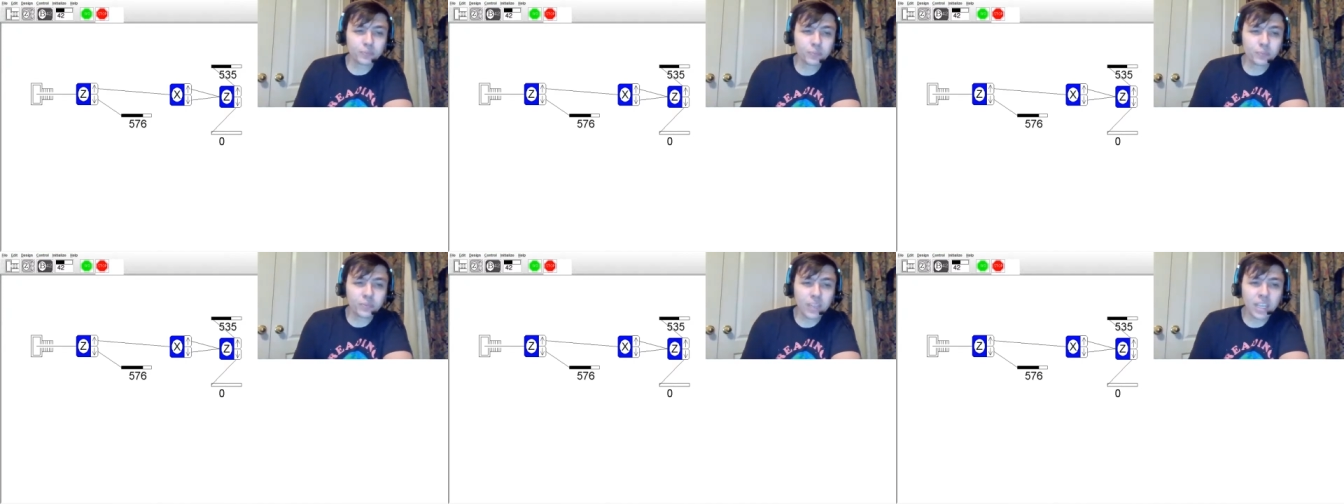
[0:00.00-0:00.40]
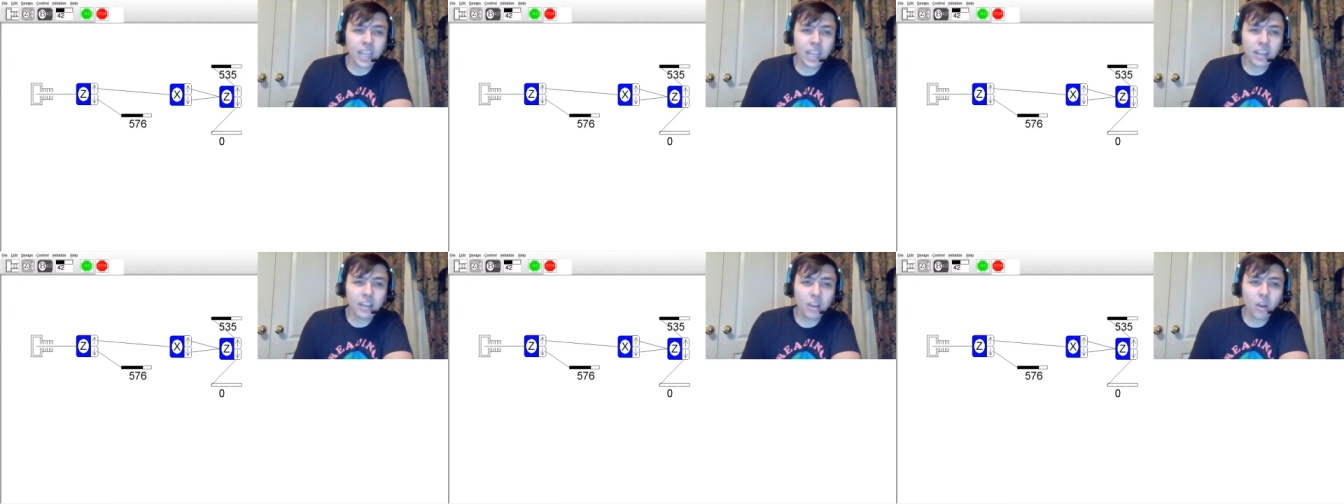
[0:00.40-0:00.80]
And
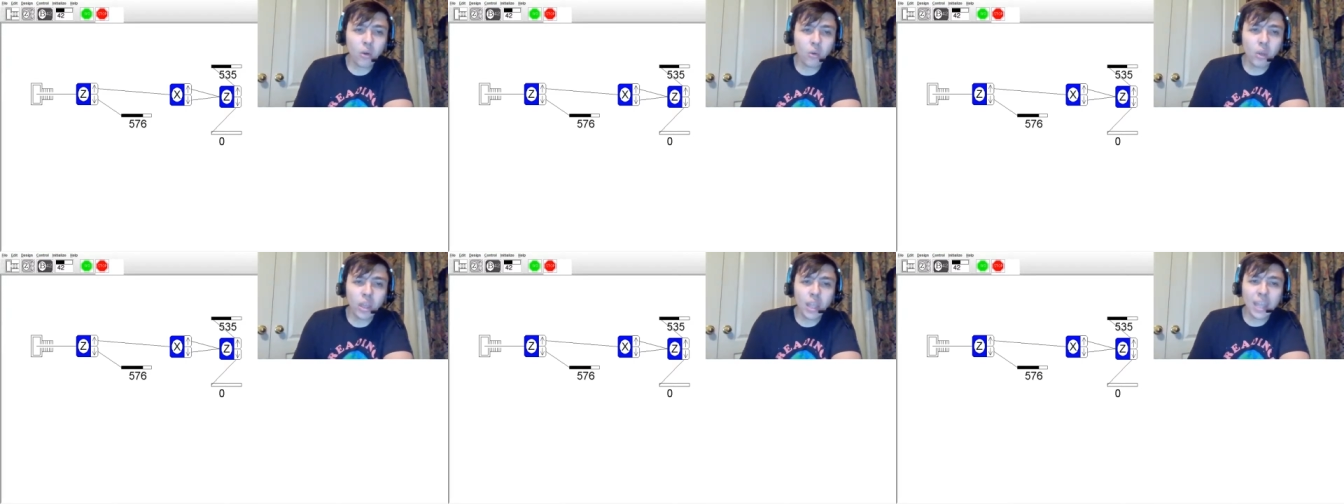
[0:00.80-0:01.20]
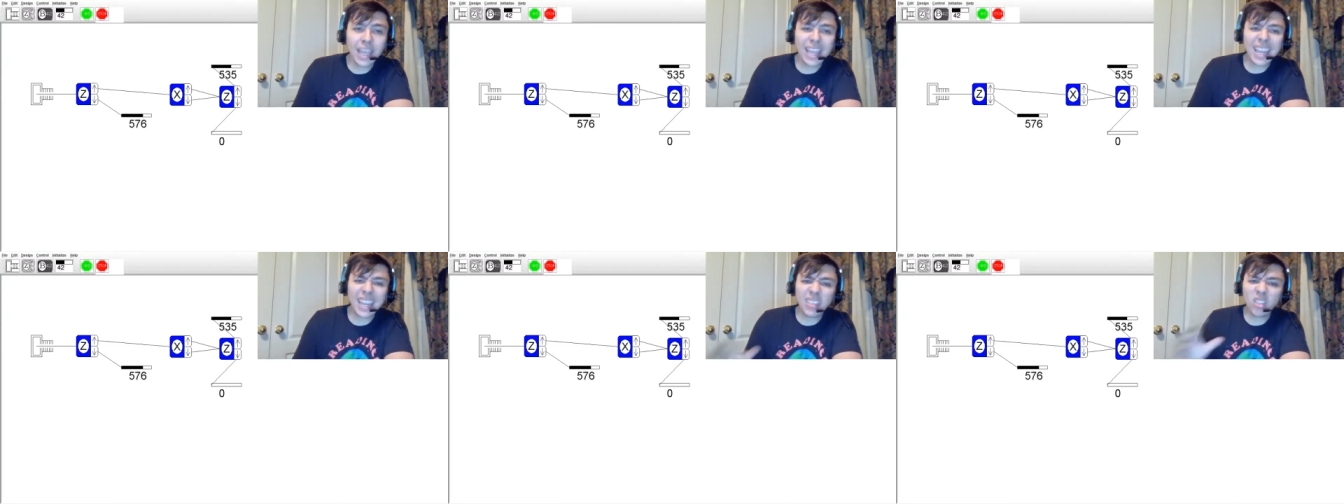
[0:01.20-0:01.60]
so
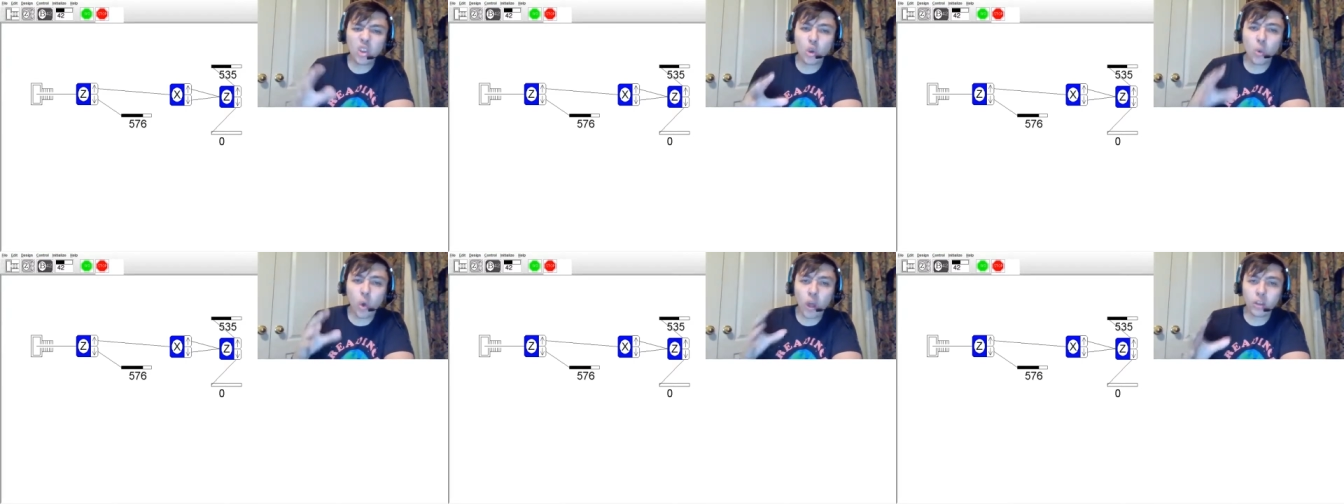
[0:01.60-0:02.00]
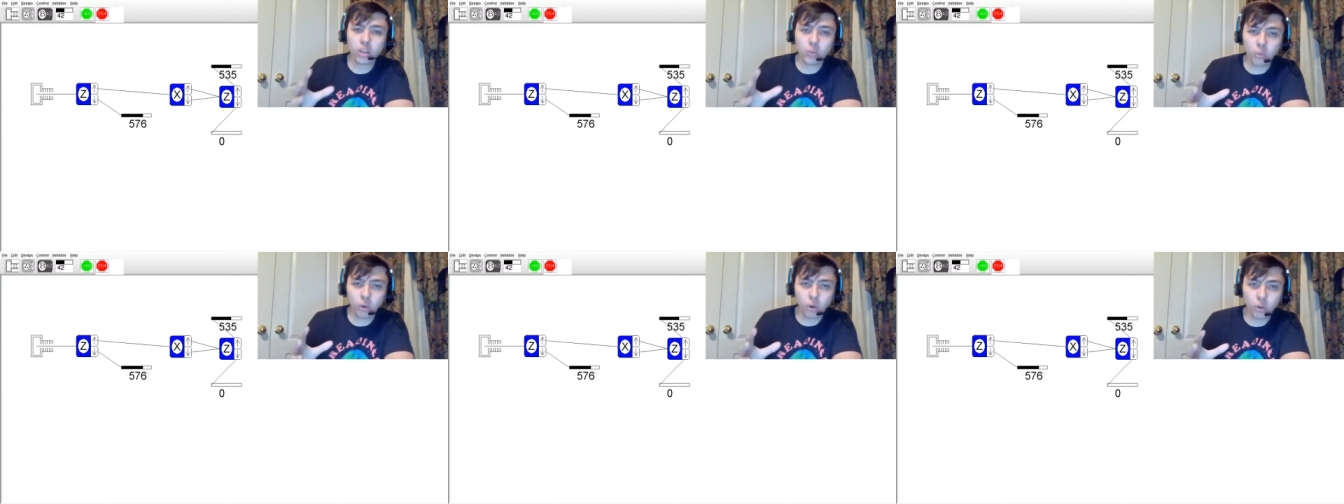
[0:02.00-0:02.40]
in the quantum
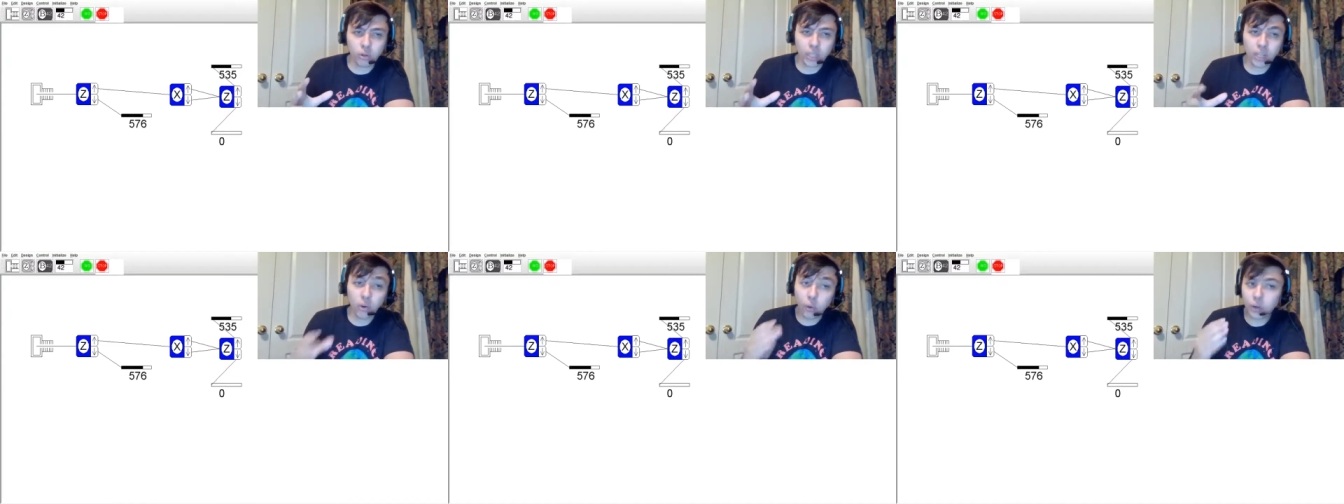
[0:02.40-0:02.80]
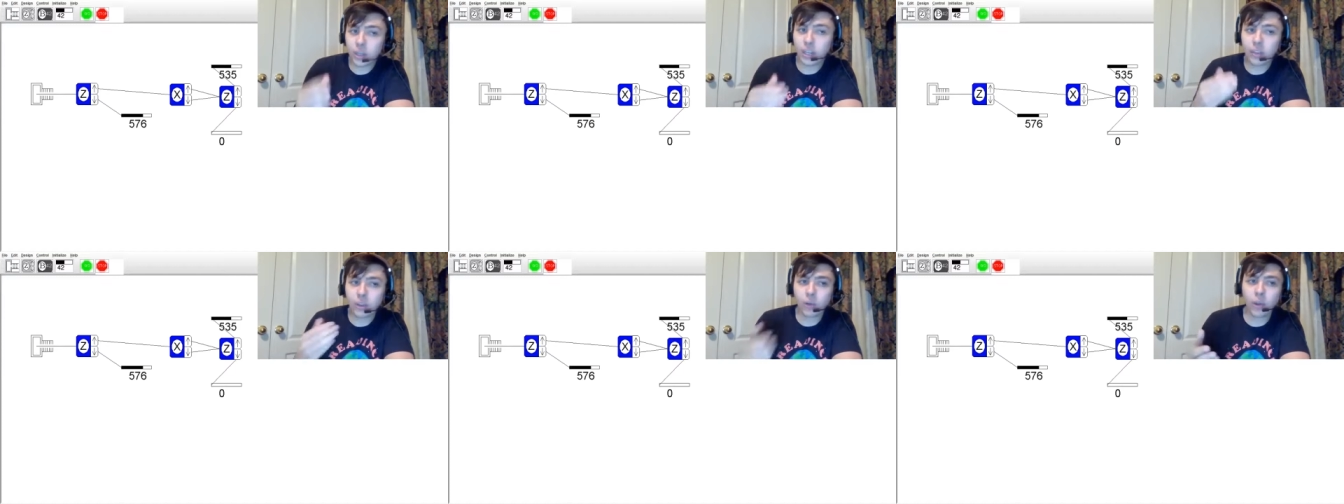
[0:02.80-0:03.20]
world, in order to get
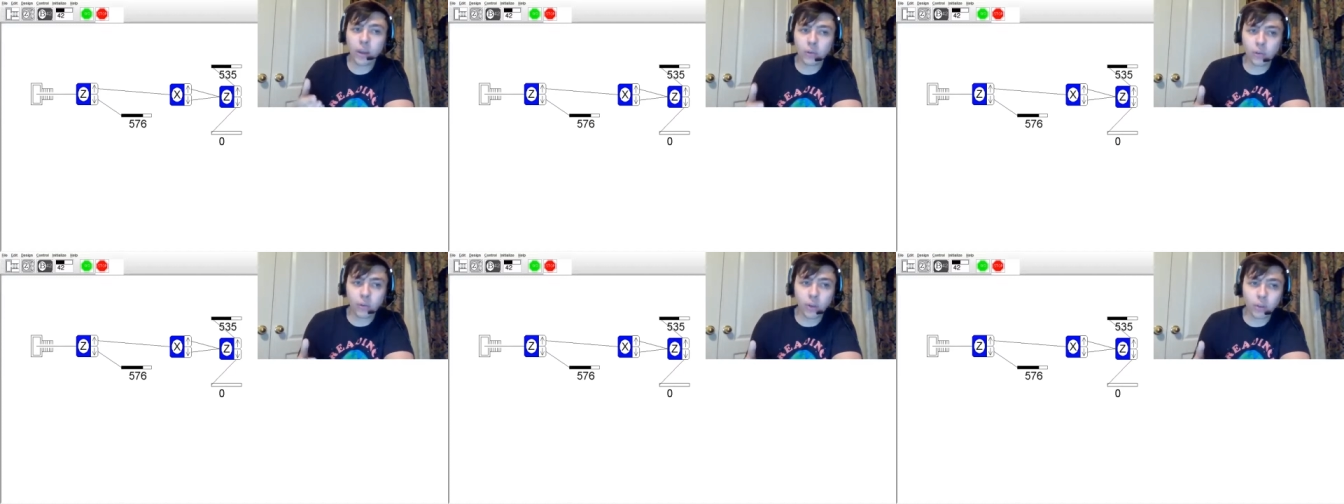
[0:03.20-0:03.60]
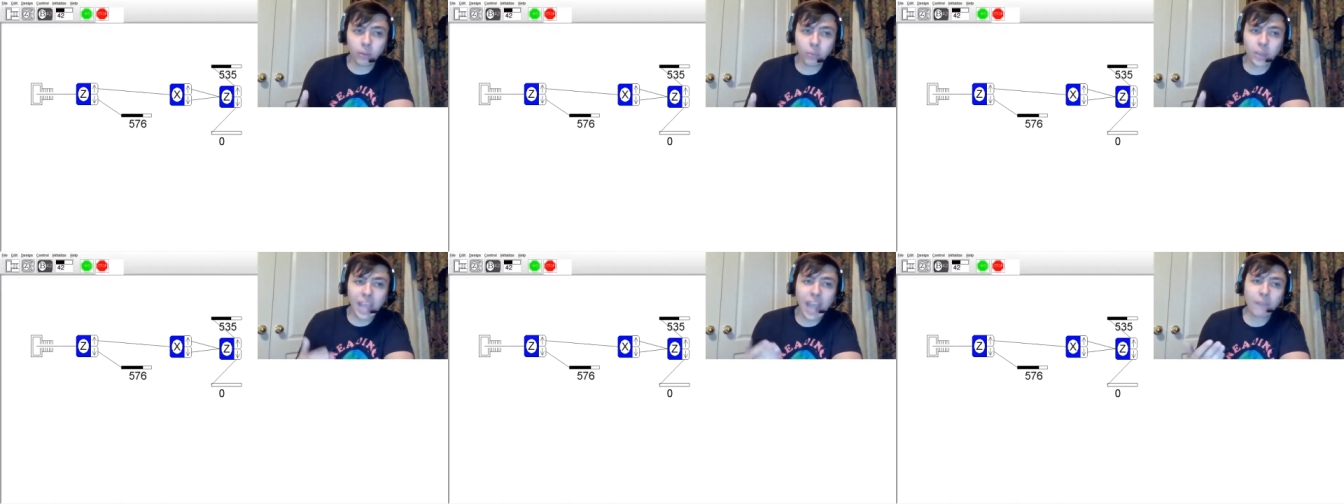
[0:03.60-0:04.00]
the correct results, we
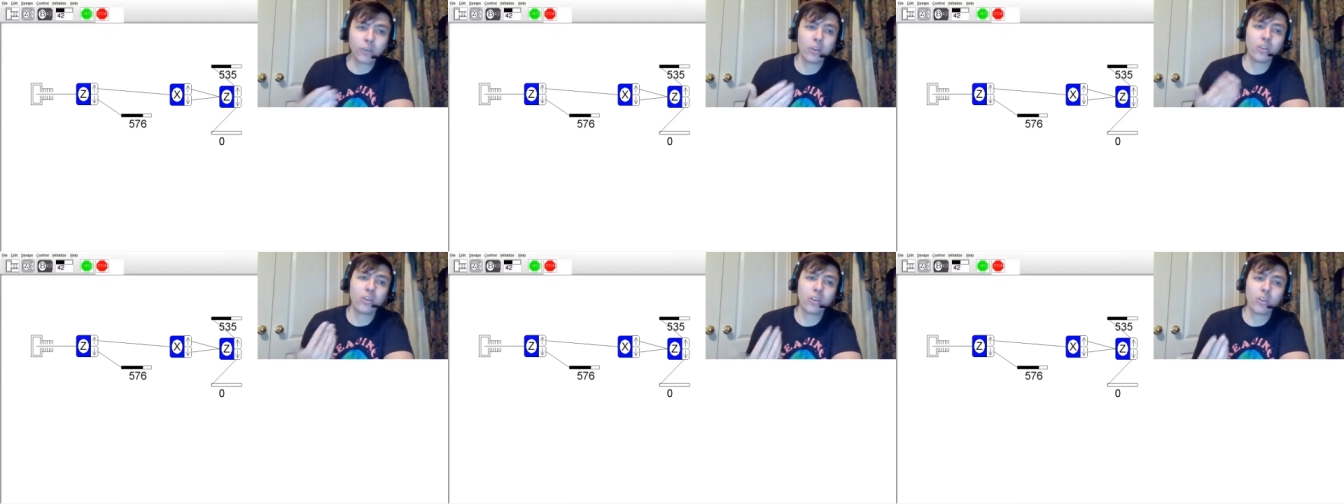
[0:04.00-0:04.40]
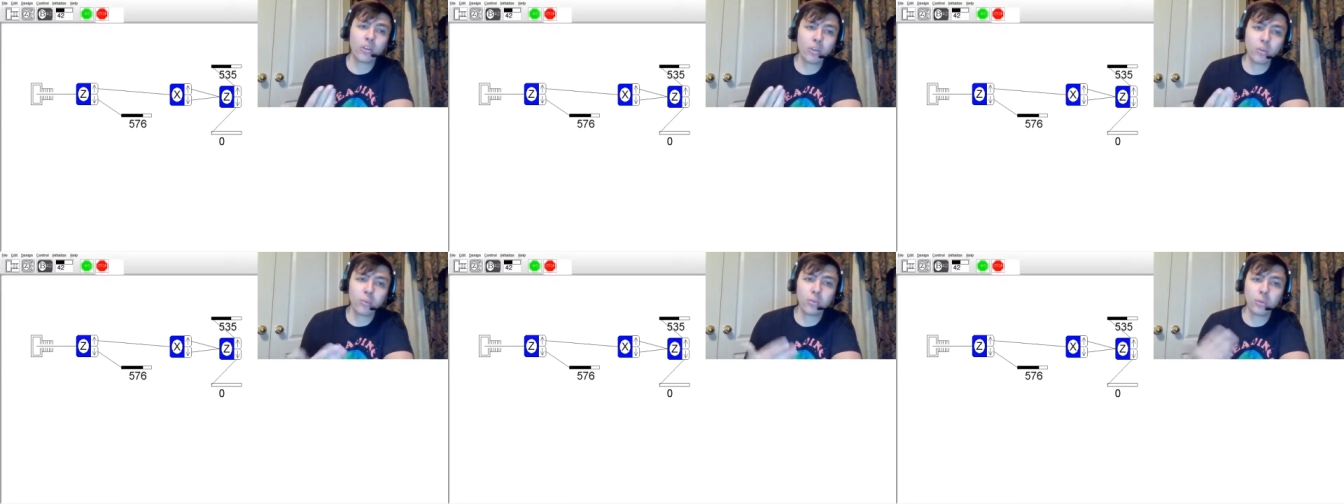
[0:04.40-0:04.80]
have to
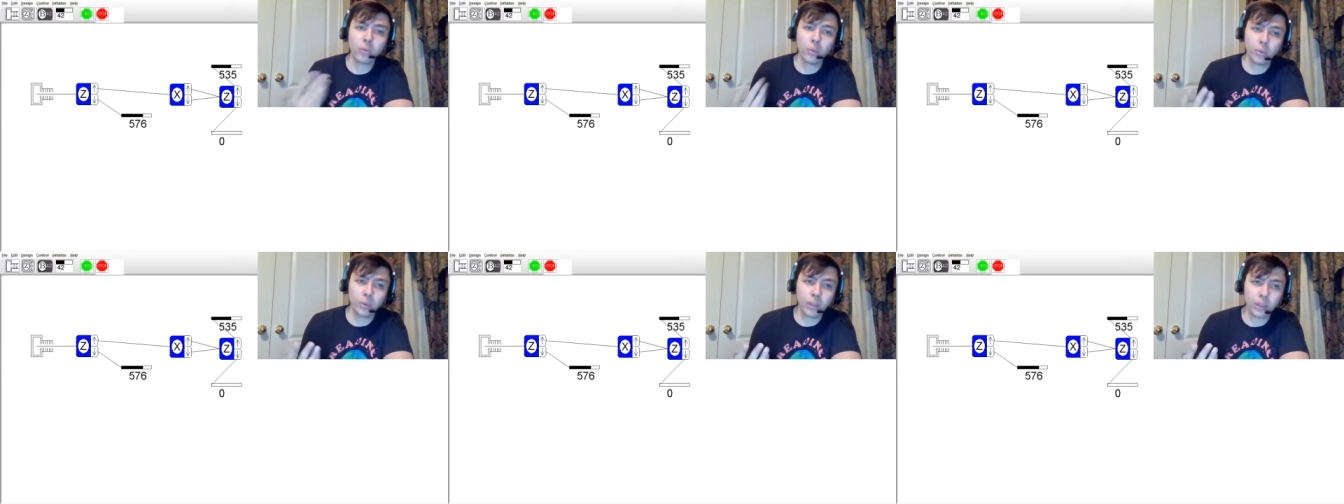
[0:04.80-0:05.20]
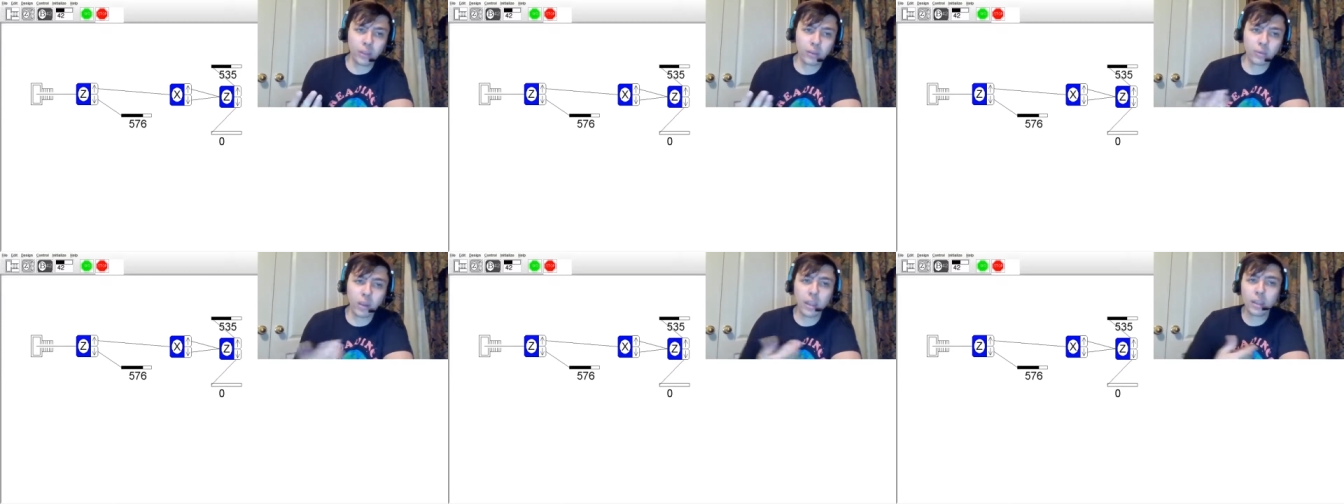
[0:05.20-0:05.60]
assume two things,
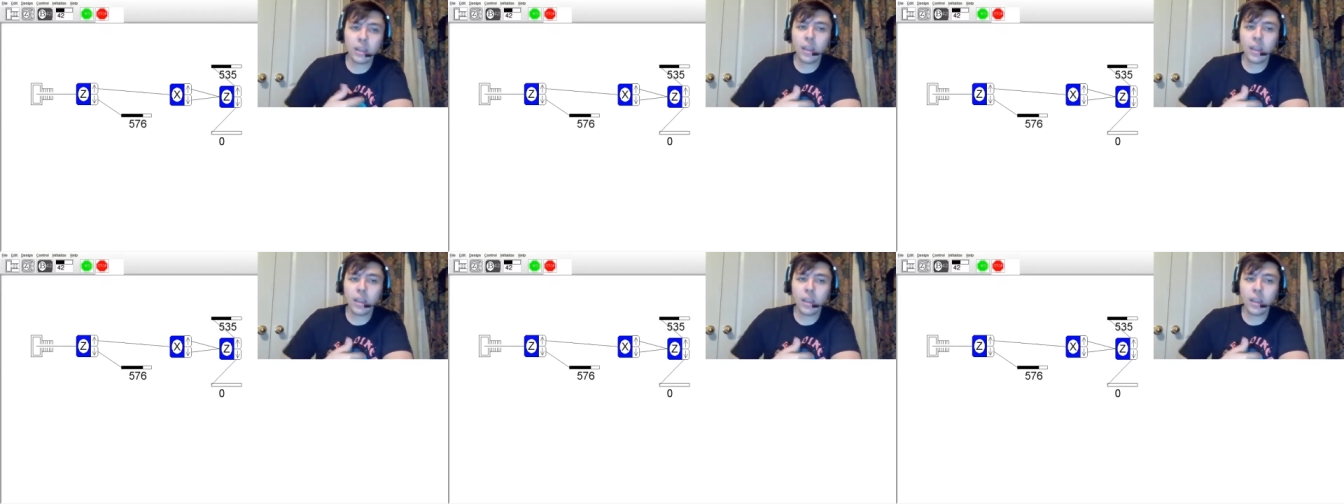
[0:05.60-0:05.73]
right?